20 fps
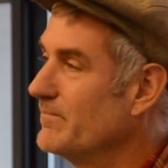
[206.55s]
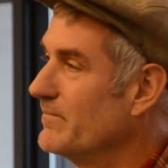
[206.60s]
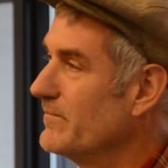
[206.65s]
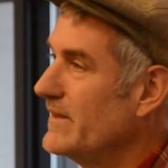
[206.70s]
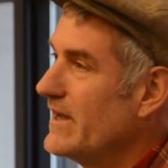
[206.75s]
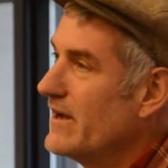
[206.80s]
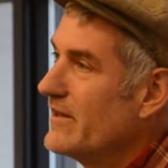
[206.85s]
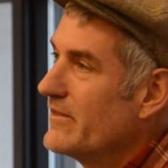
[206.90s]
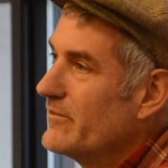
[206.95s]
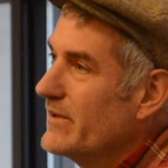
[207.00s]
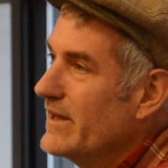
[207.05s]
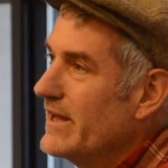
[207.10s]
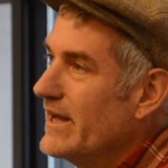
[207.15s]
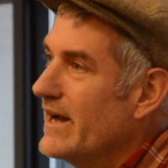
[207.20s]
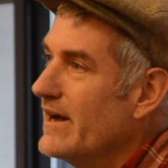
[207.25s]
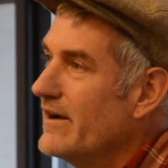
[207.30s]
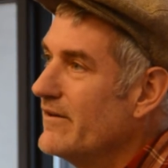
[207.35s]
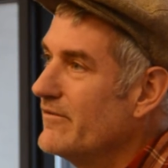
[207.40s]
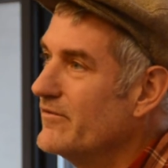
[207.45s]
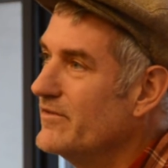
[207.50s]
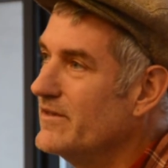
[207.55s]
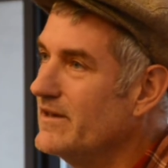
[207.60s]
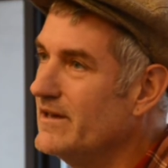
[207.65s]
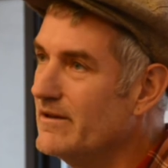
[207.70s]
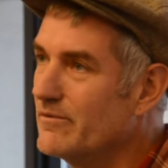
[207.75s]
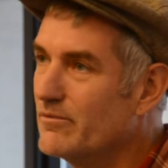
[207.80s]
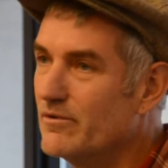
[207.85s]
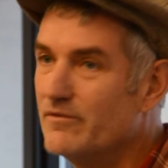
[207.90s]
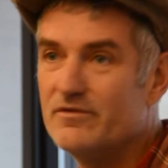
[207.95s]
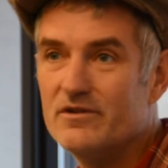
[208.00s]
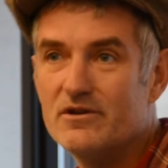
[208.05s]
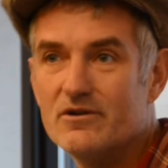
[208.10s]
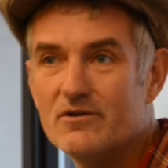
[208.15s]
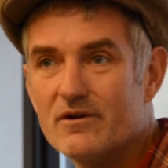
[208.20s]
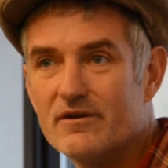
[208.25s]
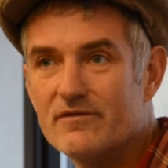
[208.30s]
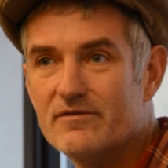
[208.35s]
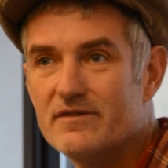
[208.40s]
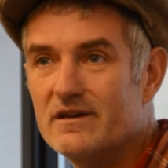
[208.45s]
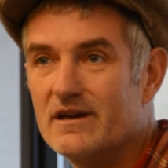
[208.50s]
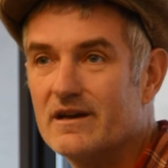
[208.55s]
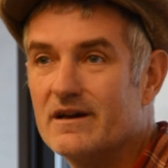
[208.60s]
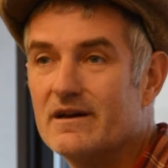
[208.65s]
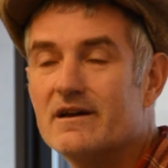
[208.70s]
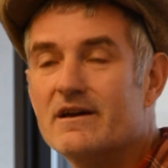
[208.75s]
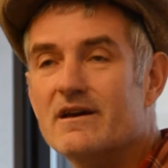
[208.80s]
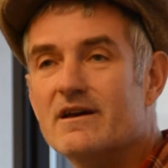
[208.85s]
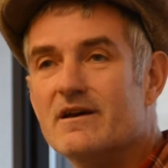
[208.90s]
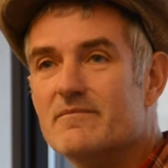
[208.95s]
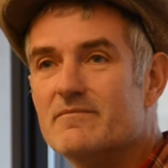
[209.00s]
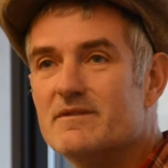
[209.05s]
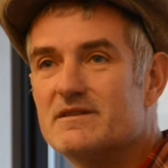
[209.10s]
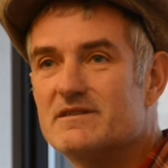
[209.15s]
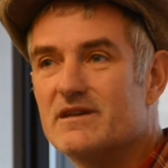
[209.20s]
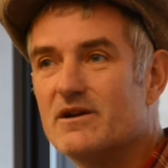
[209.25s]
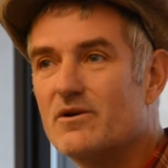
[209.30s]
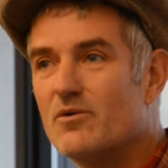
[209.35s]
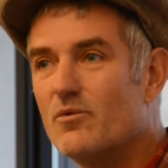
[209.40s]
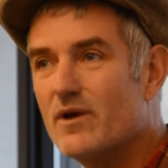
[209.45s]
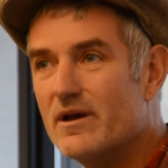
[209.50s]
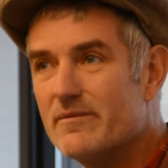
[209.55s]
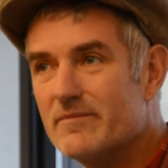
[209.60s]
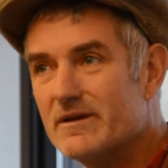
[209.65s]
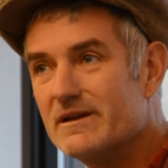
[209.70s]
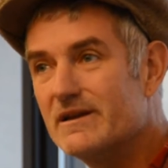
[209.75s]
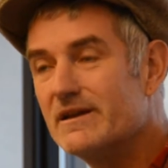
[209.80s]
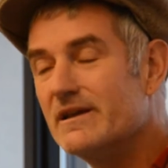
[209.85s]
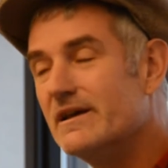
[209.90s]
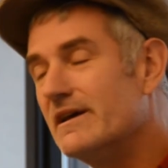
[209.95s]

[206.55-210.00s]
now that we have the review of the missing women,